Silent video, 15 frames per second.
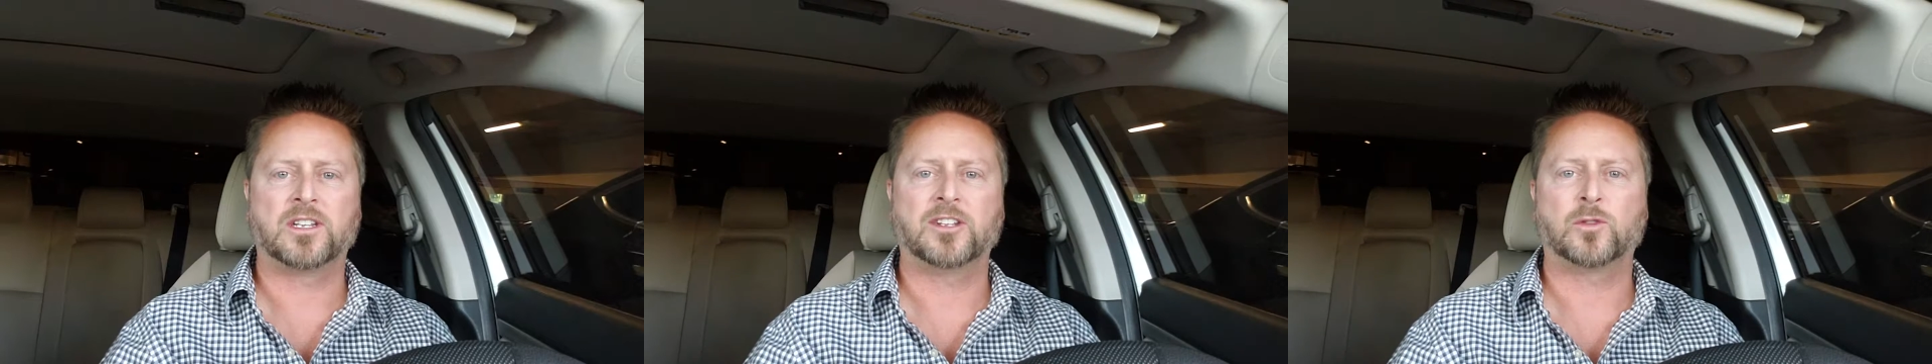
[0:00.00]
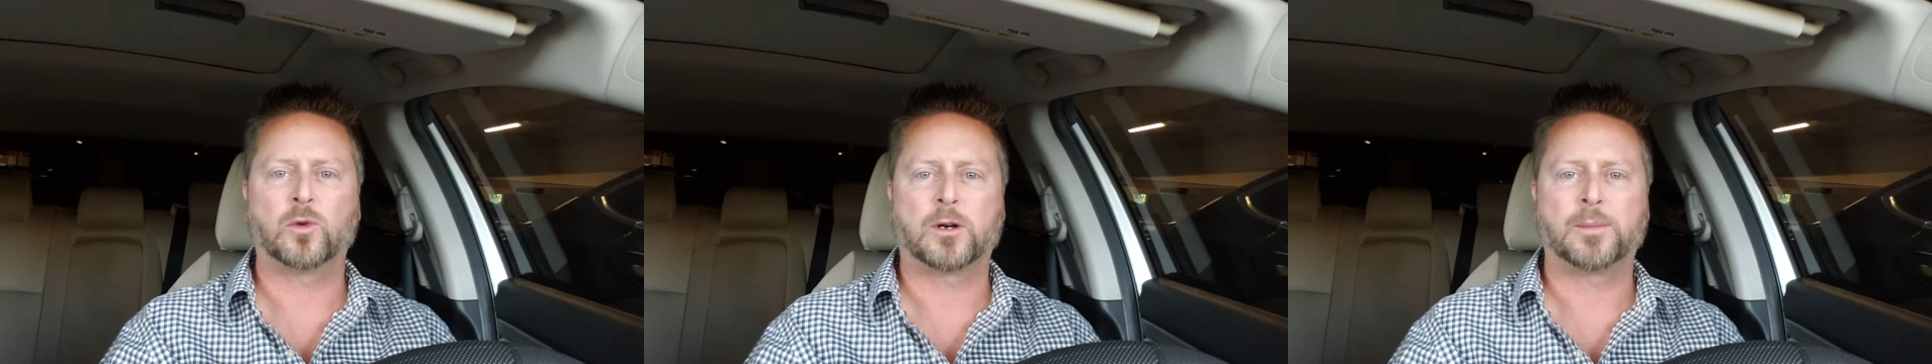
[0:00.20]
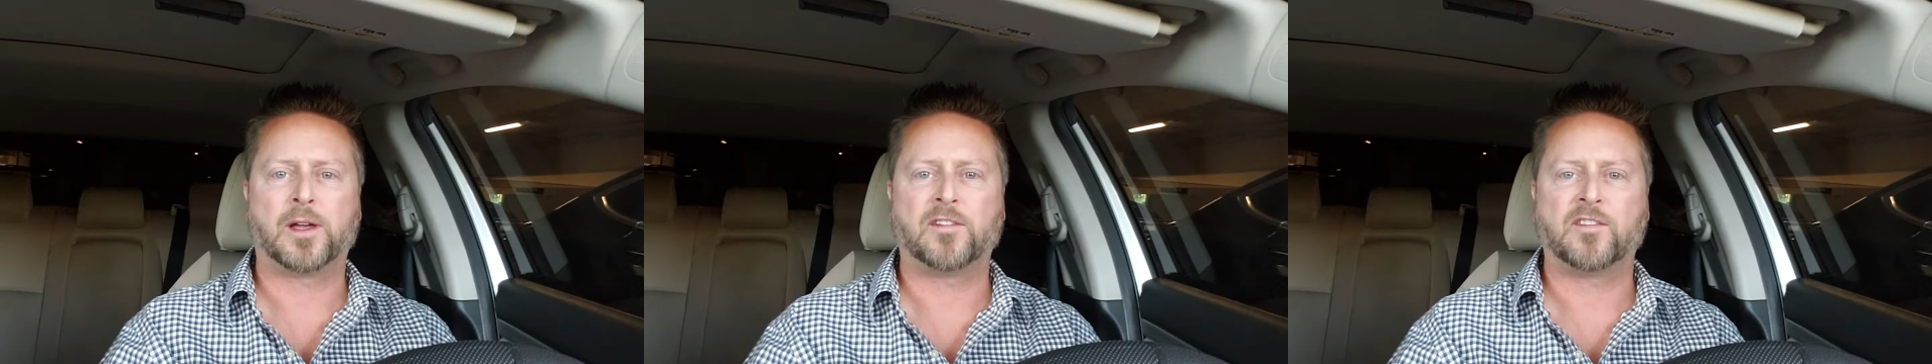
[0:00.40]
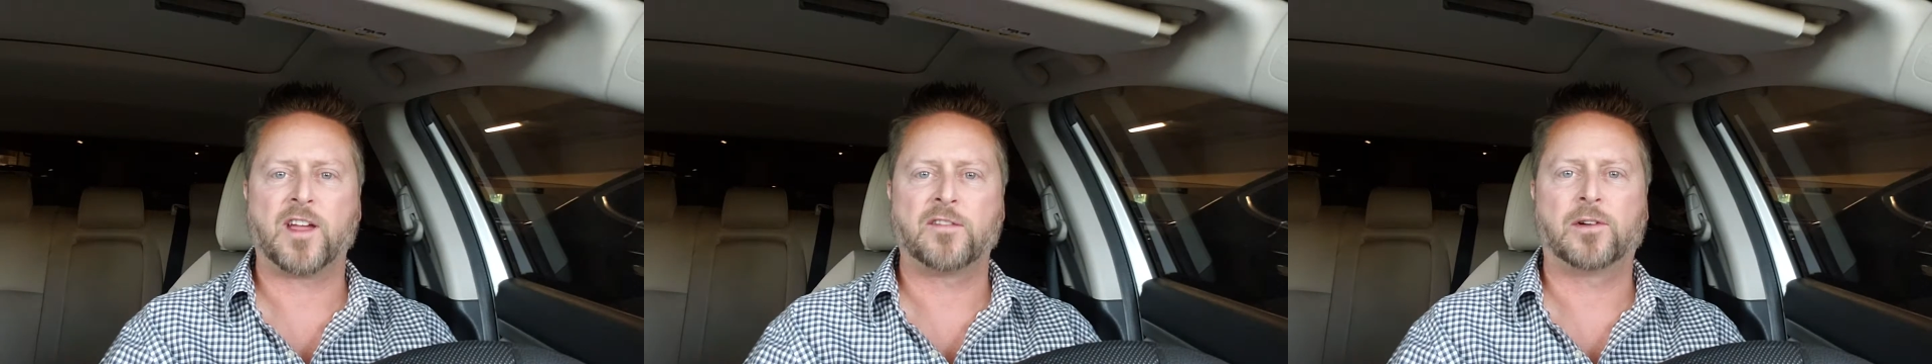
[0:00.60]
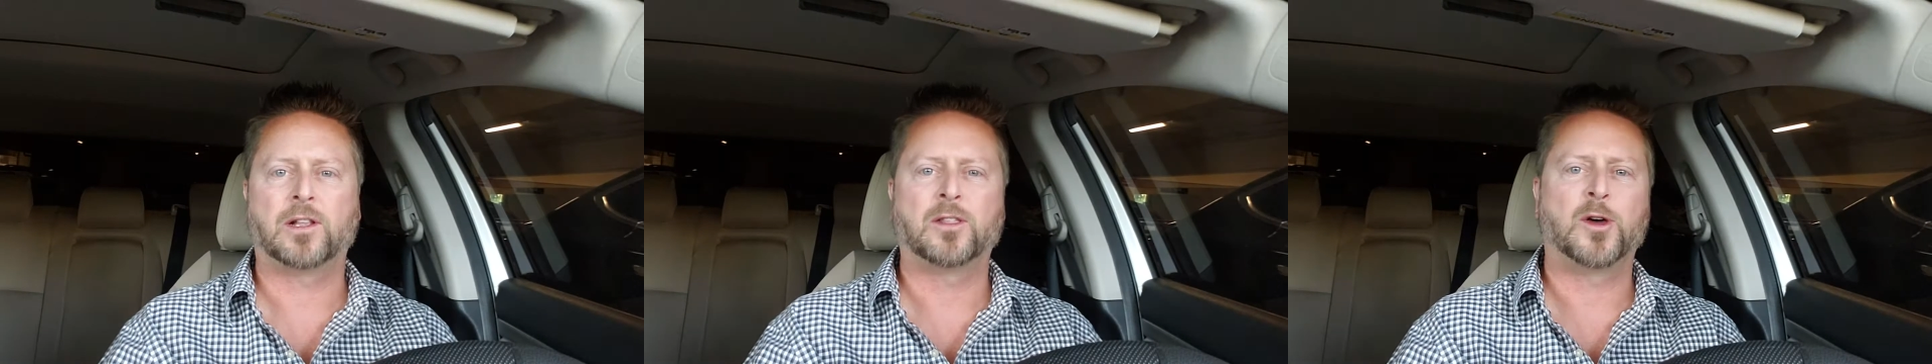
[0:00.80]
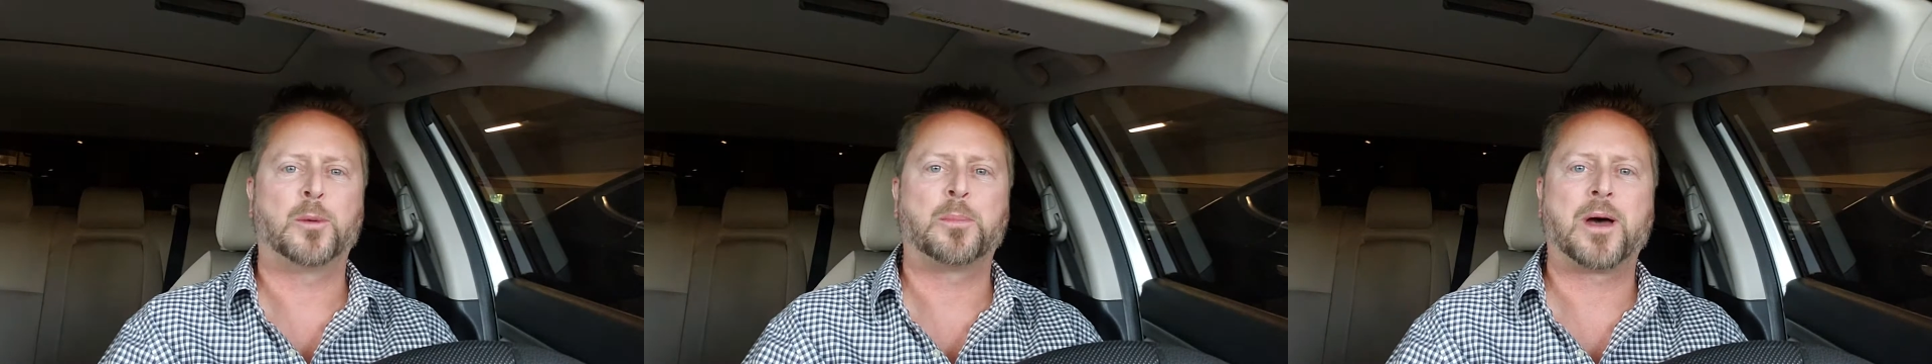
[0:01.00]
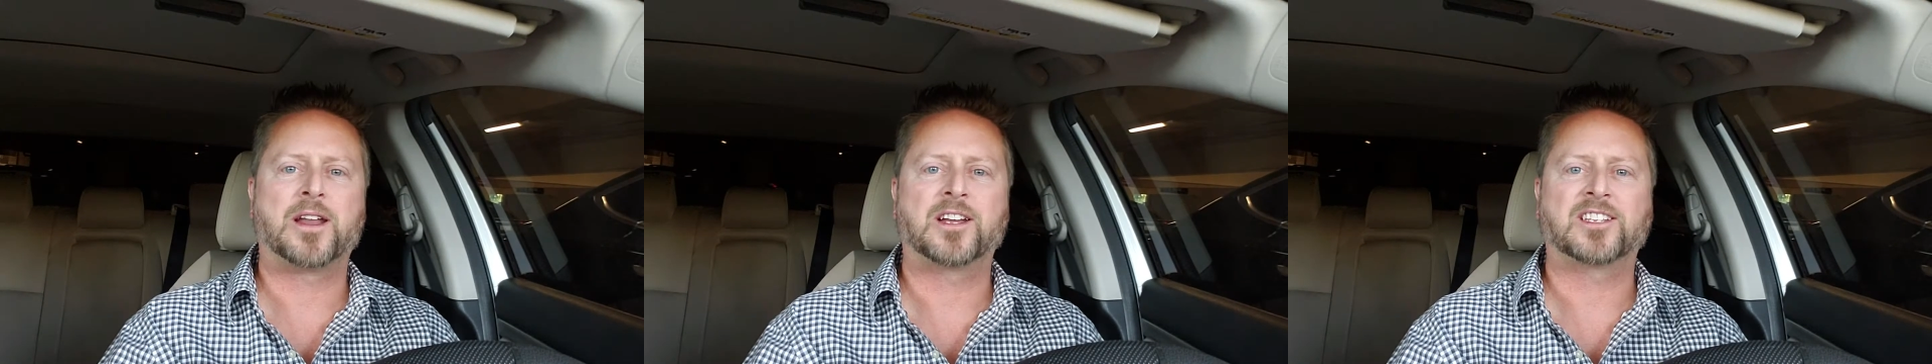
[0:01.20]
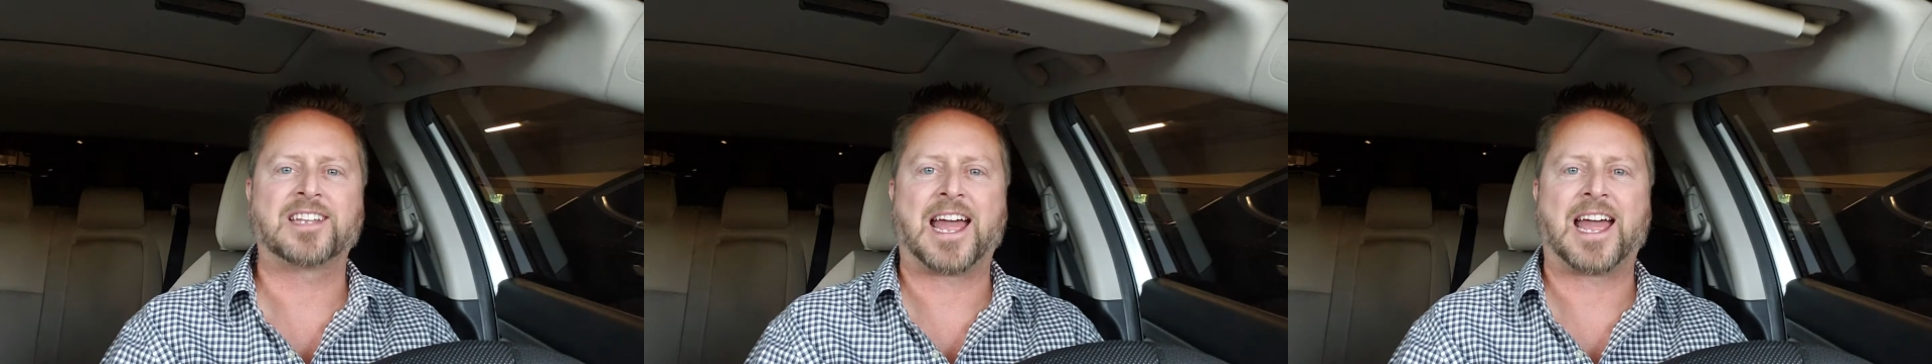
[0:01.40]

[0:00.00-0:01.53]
It's one of my favorite loan products